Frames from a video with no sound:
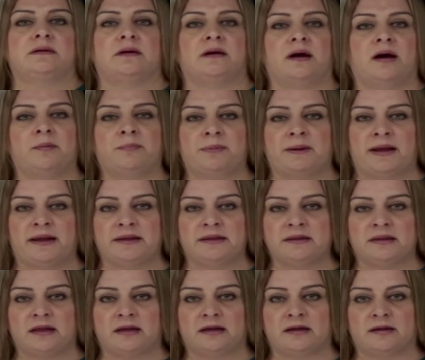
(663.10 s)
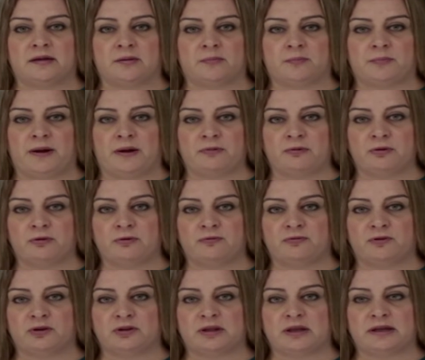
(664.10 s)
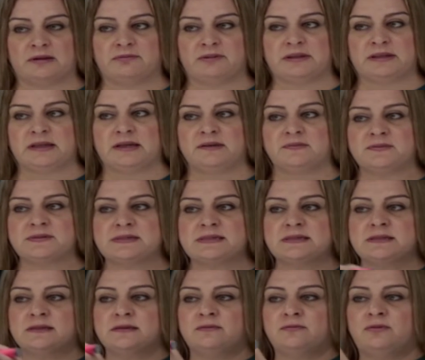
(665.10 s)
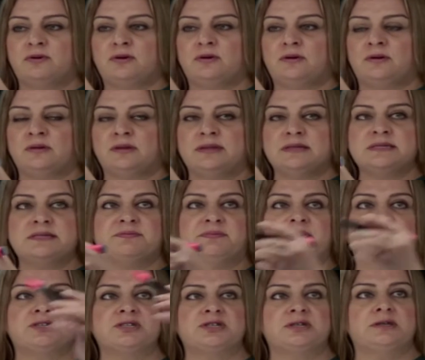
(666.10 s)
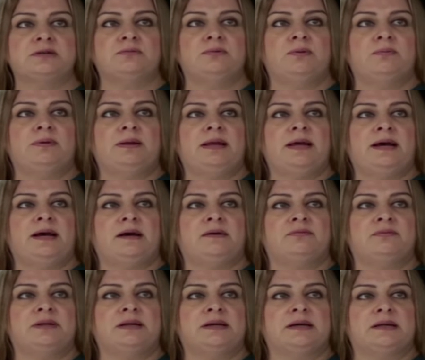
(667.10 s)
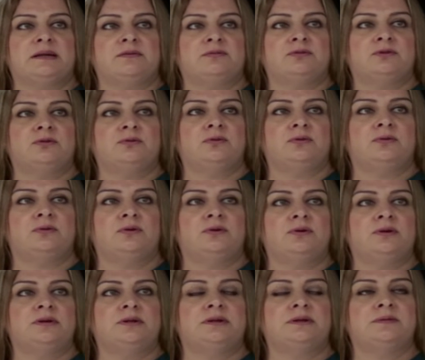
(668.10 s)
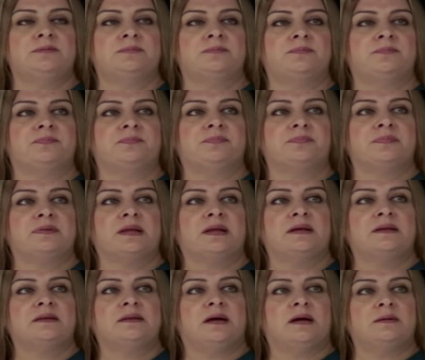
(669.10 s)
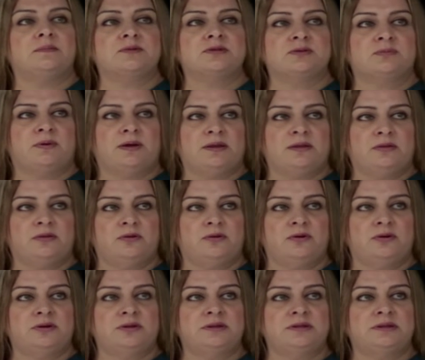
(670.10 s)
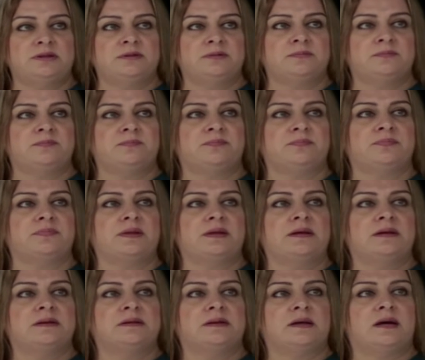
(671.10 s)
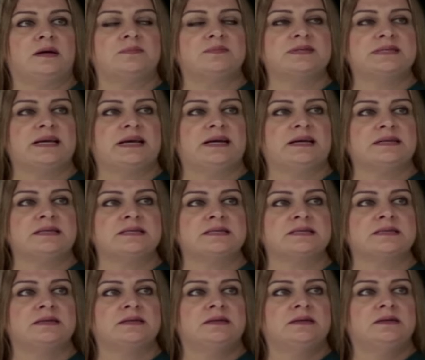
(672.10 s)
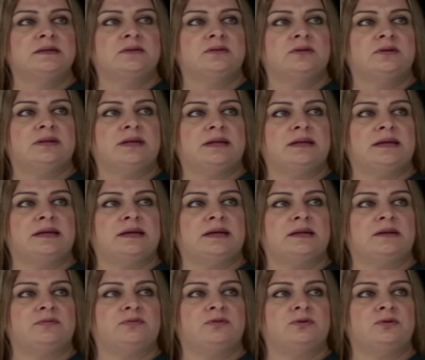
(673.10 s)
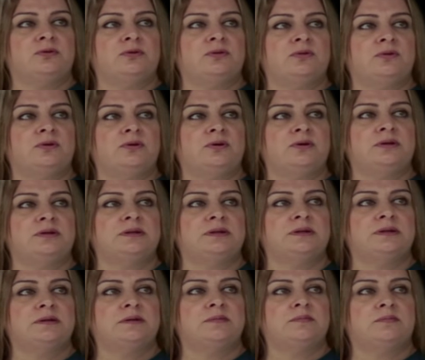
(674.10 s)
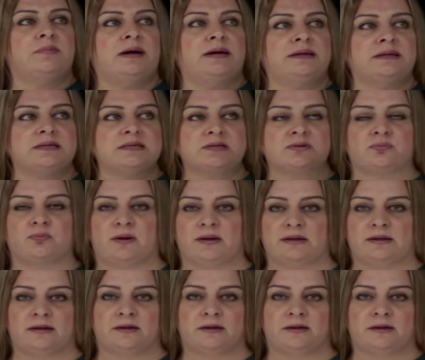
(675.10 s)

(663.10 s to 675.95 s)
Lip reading: Applying the power rule for derivatives on this function, we will have negative 2/3 times 1/3 times x to the negative 2/3 minus 1.